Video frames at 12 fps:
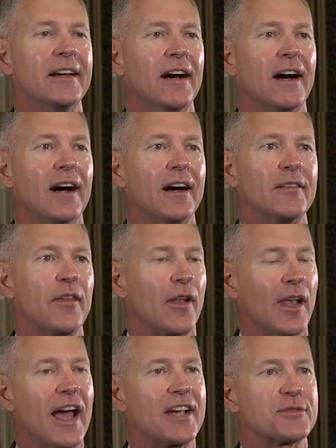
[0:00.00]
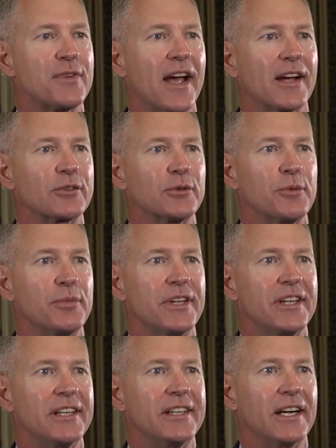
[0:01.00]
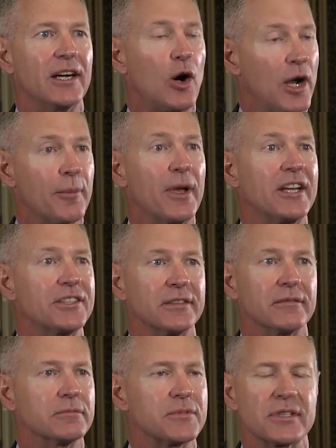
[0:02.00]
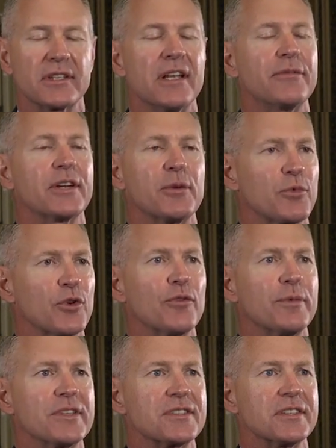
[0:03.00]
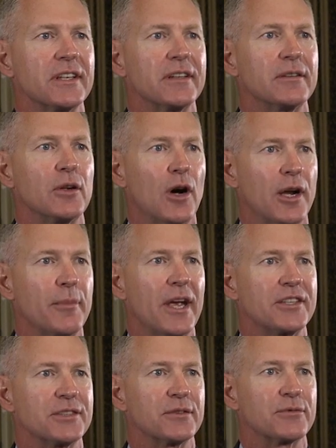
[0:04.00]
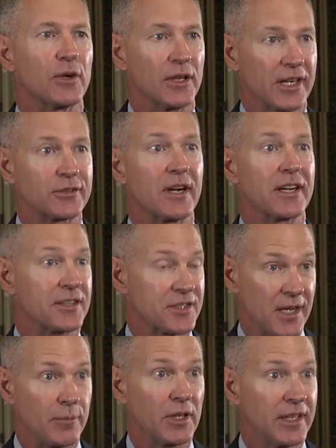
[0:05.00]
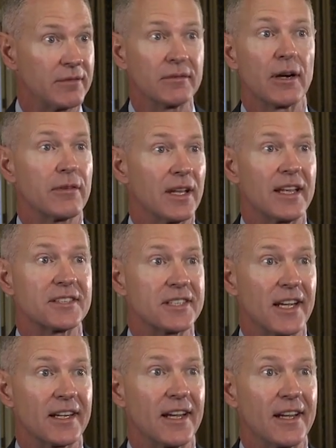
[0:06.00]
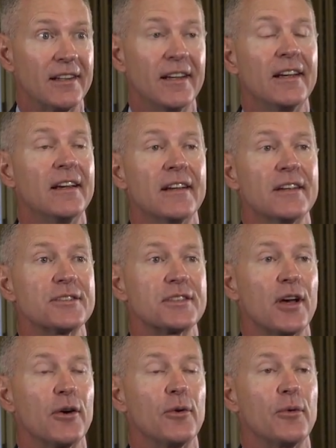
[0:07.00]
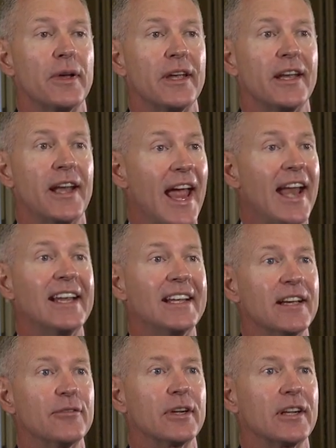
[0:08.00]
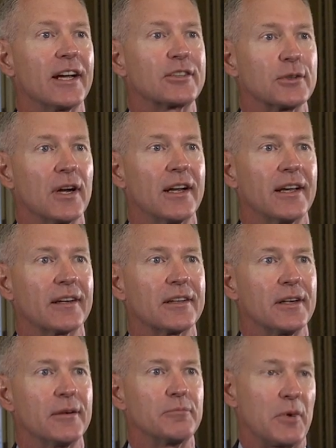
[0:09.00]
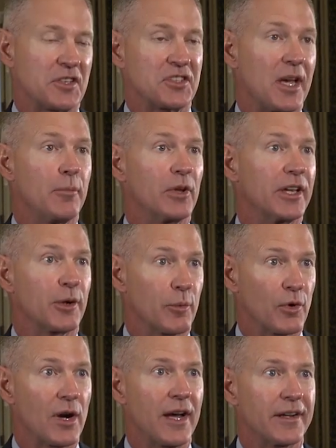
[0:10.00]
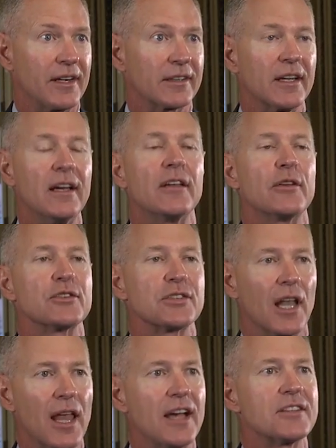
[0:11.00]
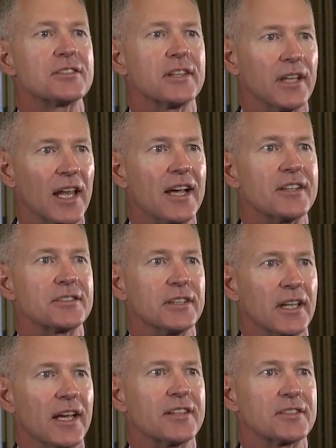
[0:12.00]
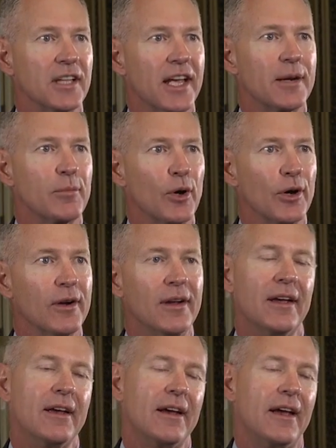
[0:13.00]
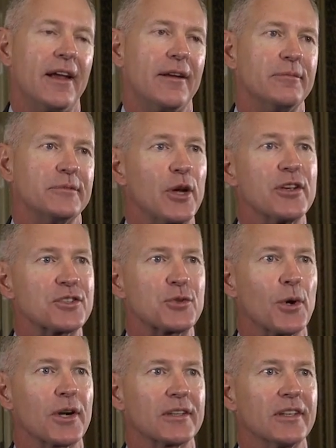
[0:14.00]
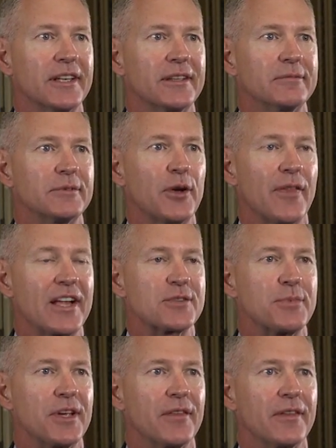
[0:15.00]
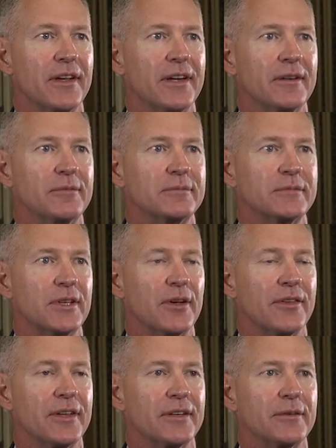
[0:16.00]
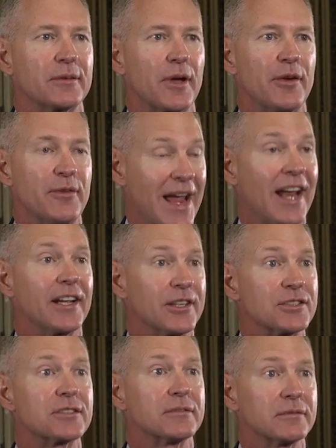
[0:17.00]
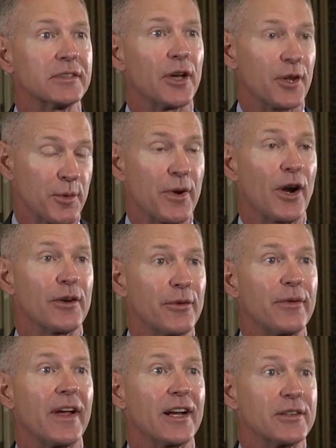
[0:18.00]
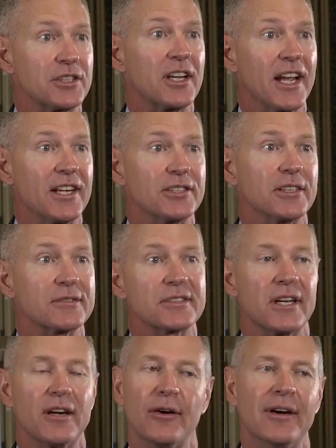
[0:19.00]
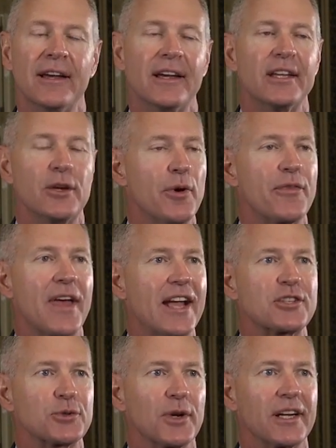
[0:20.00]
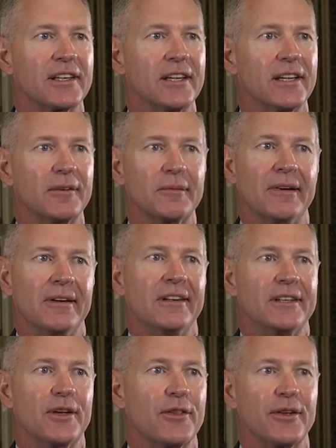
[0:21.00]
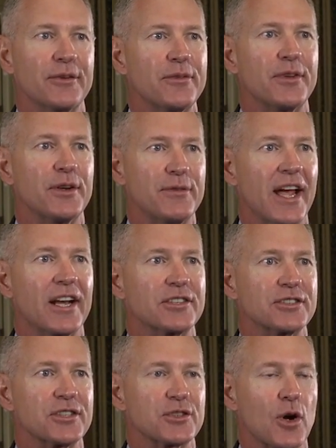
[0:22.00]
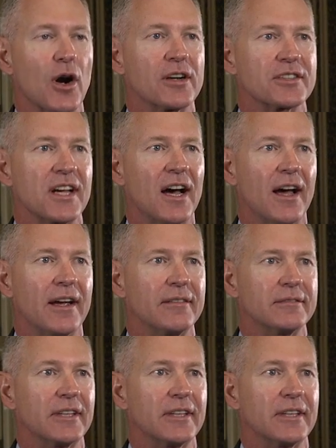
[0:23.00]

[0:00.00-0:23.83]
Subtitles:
And then the last factor would be automation, significant improvements in automation for electronic assembly over the last decade. So in any given electronic assembly or product, there's less and less and less labor. And historically, that's been the advantage, the comparative advantage in Asia. So with that shrinking, the advantages aren't as high.